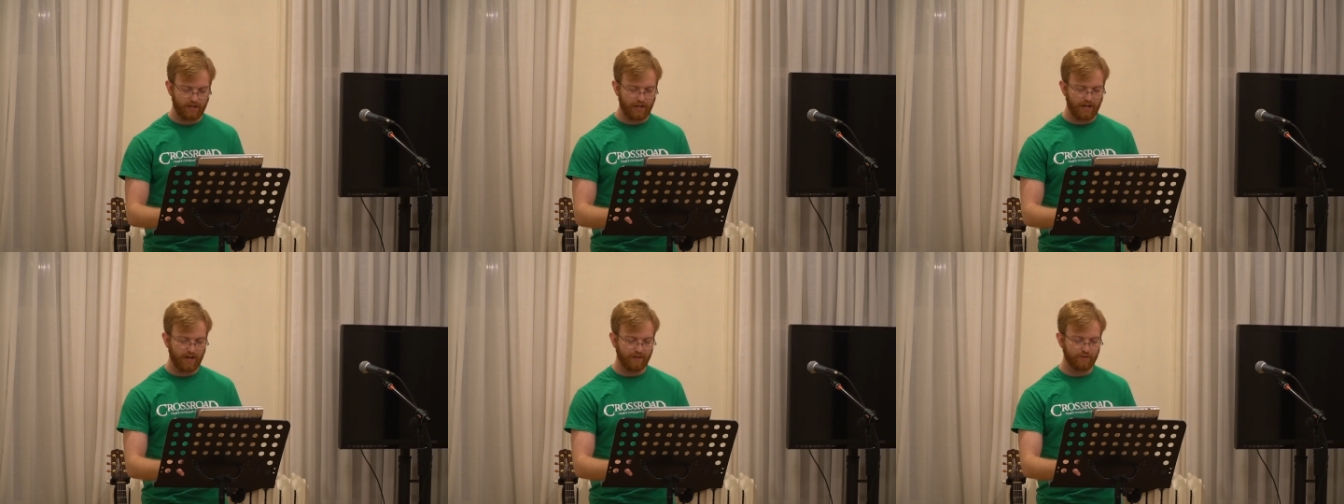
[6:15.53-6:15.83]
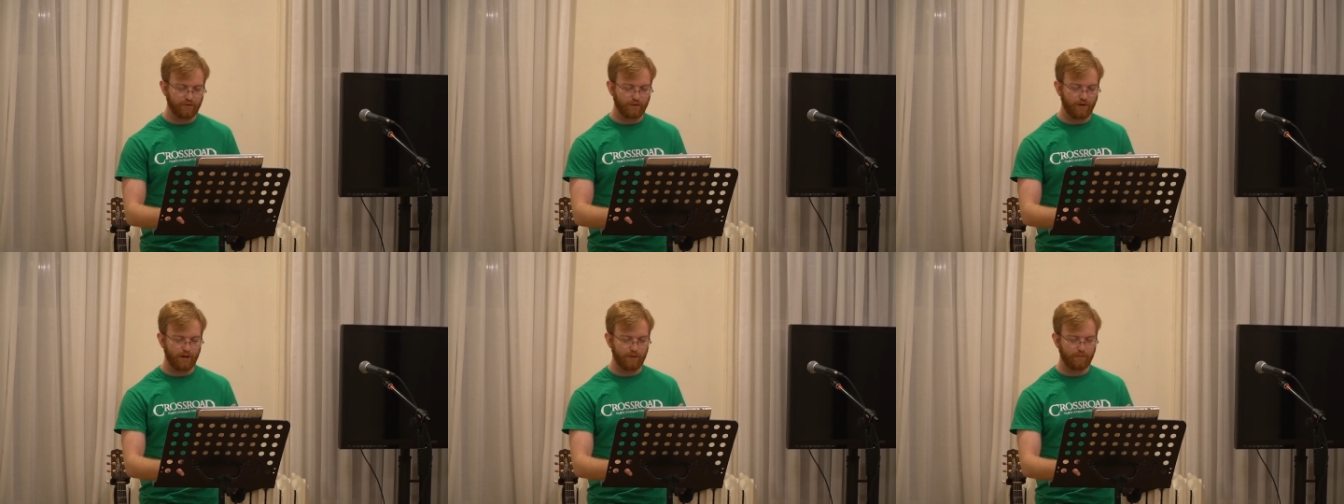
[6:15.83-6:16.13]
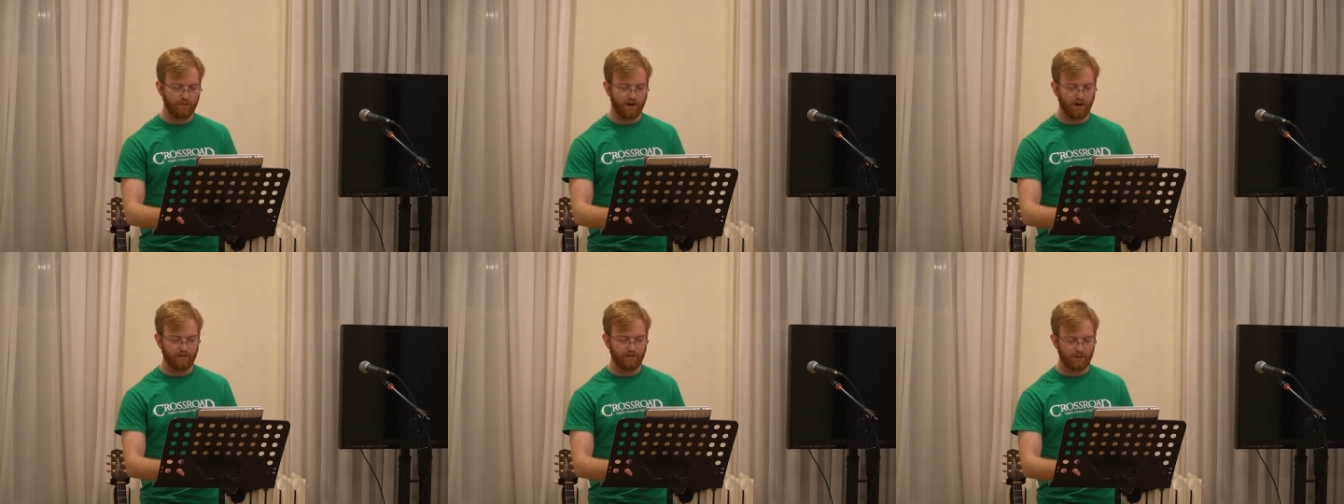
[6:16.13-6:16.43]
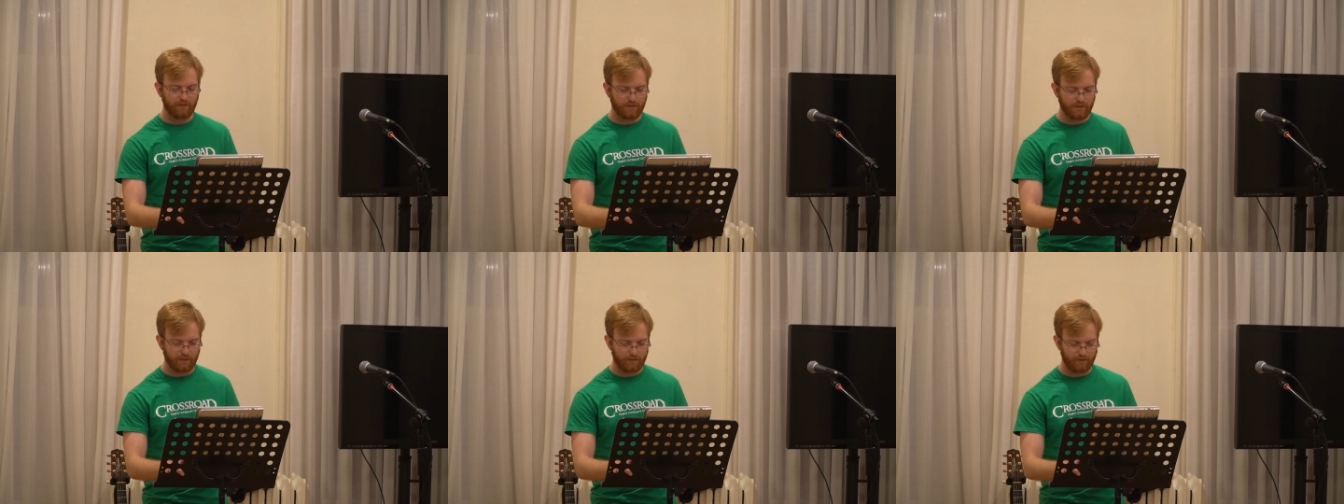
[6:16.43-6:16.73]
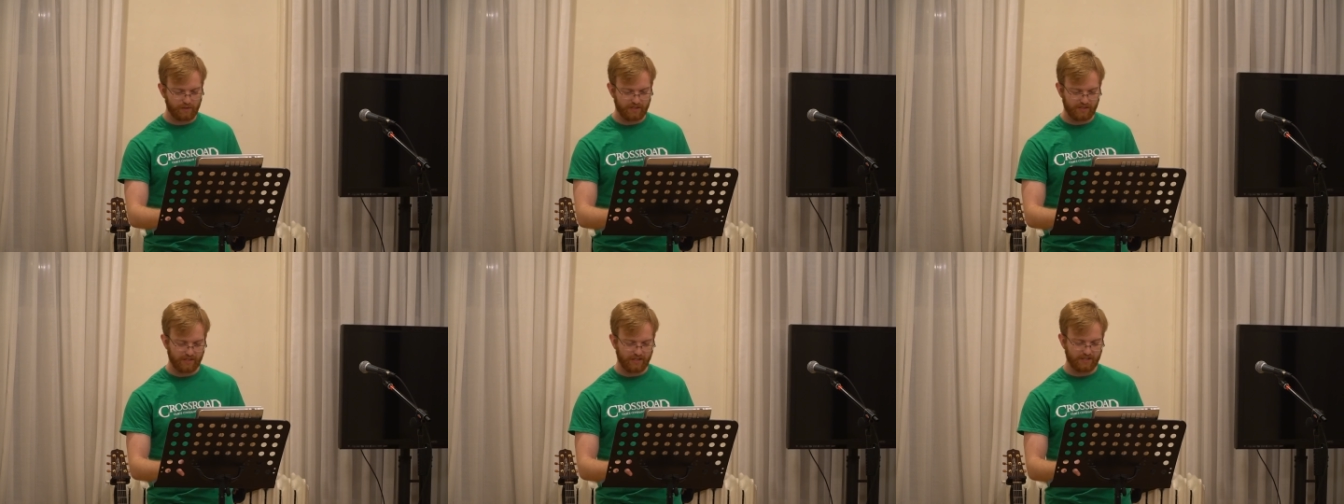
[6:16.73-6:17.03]
After all, Proverbs
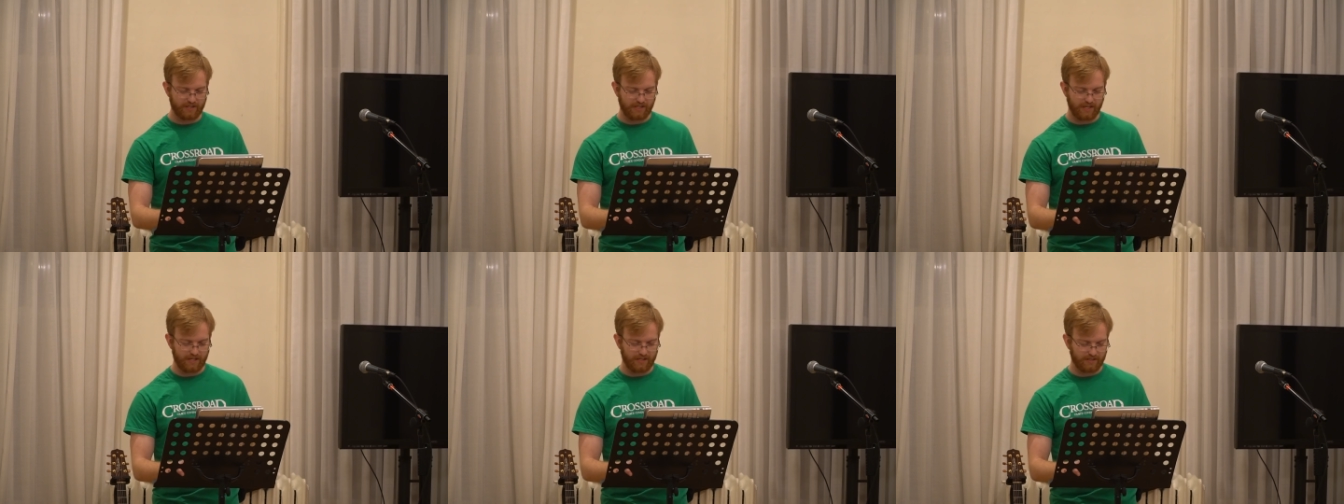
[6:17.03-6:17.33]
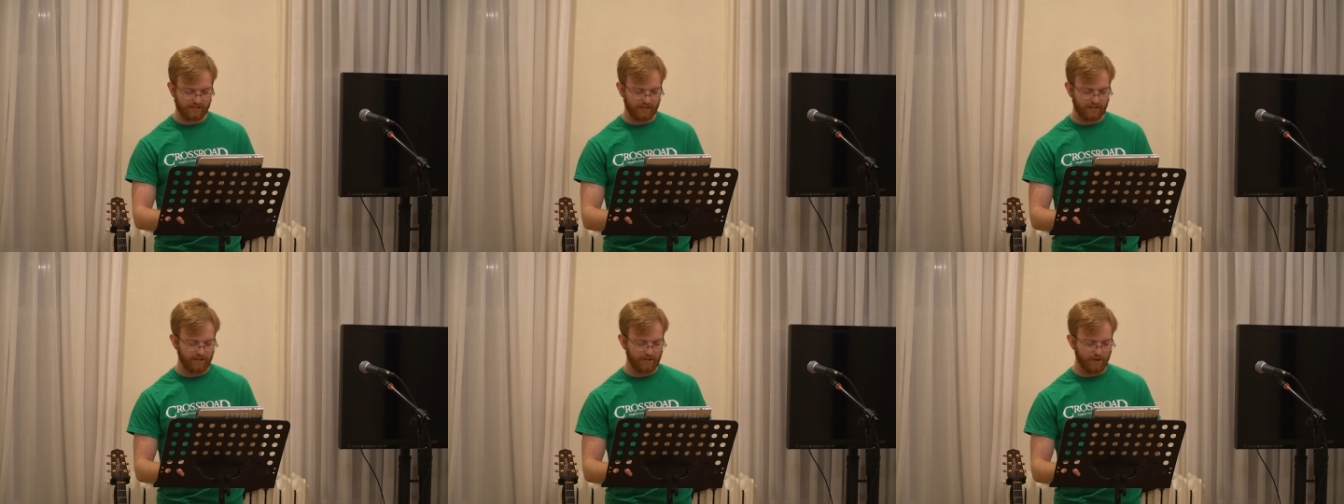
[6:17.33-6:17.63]
3 6 says,